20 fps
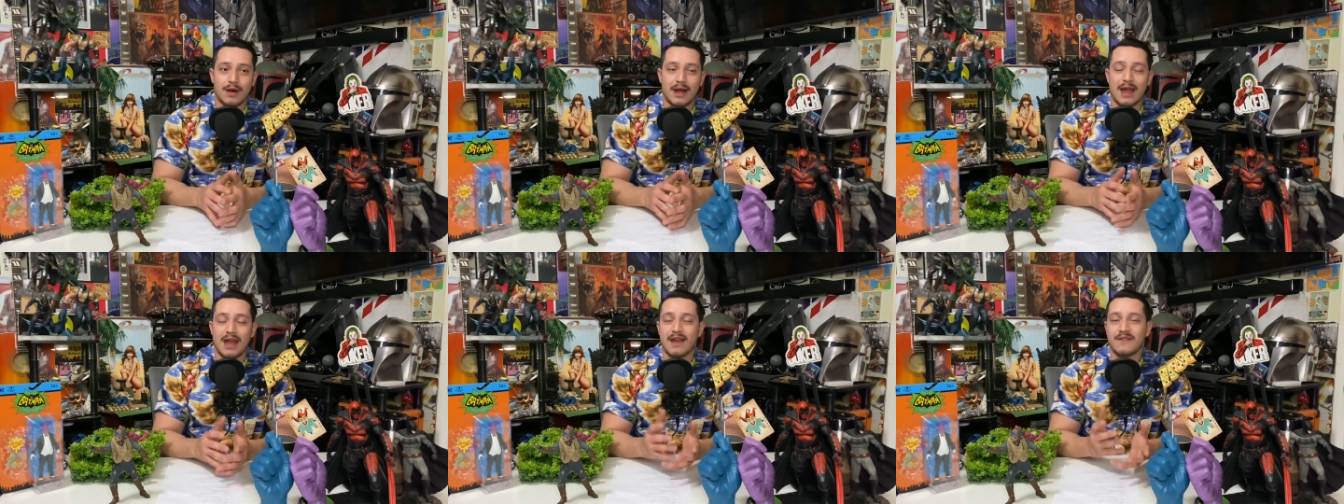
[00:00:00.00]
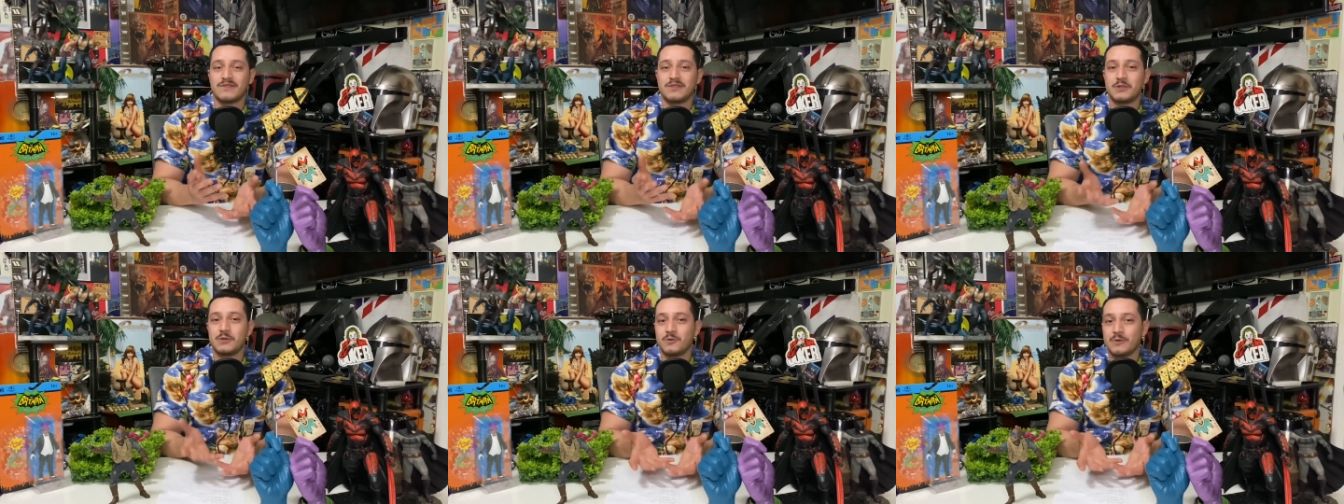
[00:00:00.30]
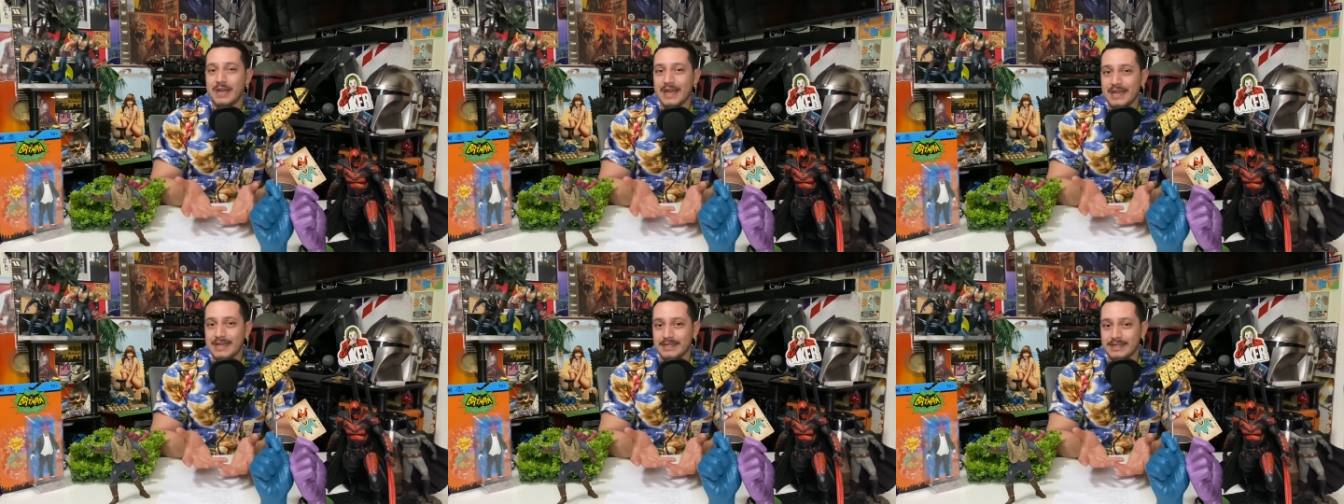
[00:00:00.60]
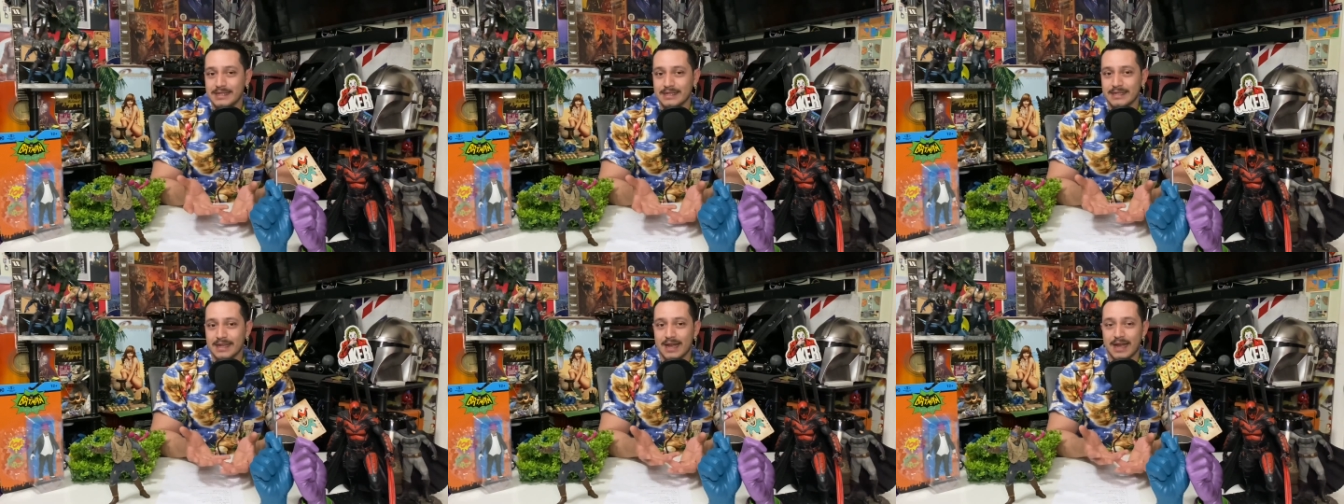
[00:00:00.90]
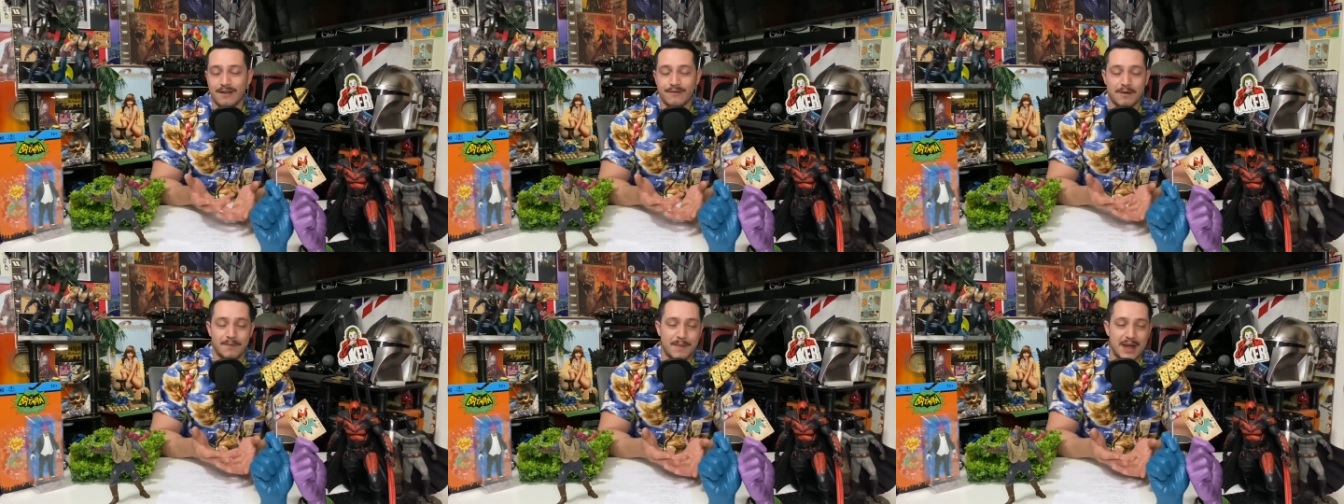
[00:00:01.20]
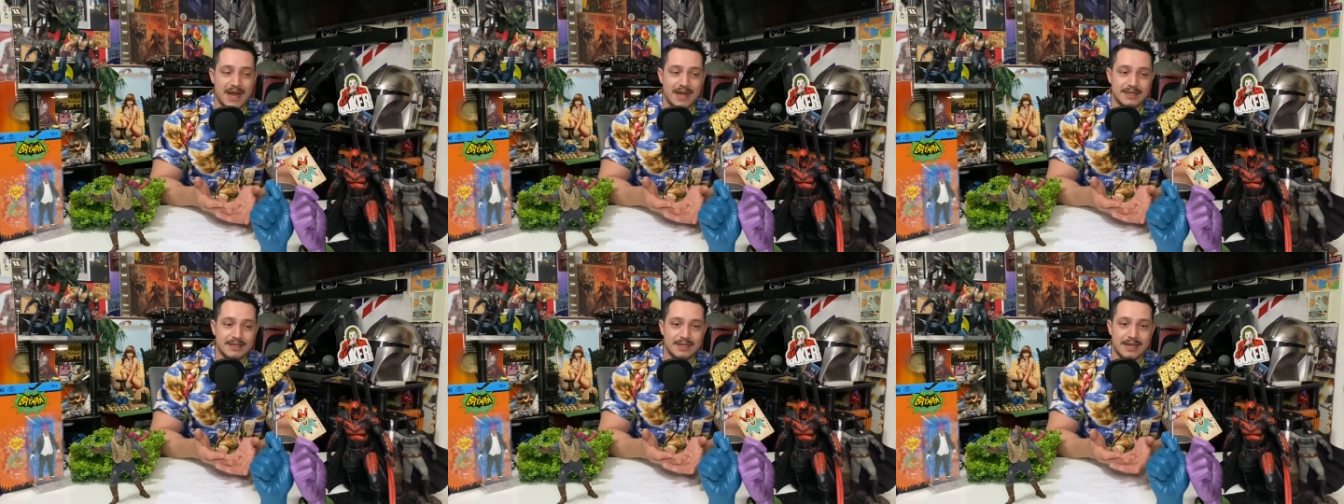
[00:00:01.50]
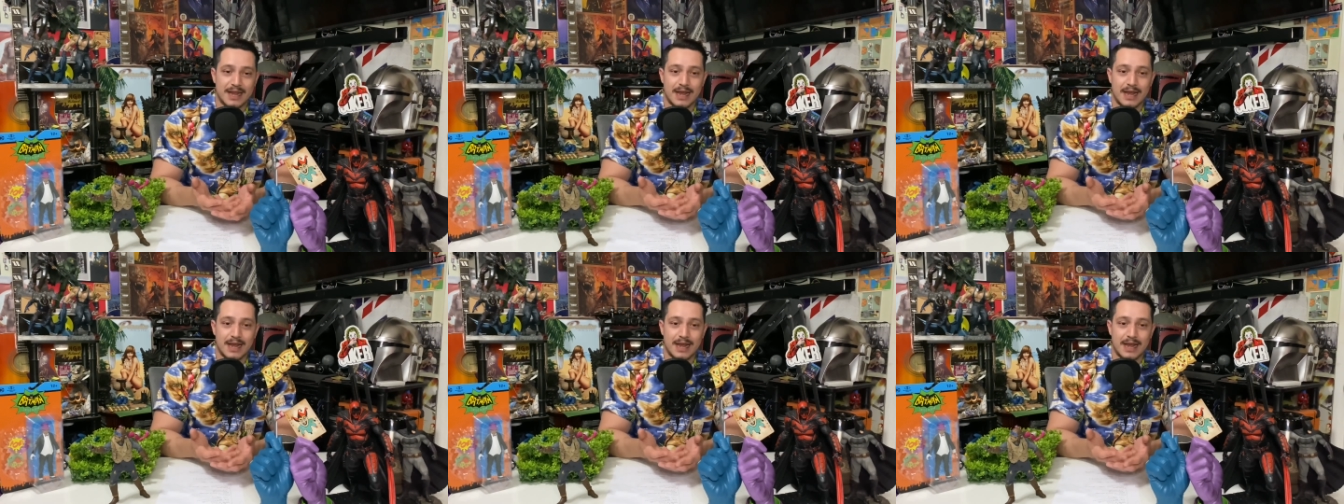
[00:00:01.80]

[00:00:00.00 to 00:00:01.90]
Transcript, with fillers: I have two Caseys. I have a mask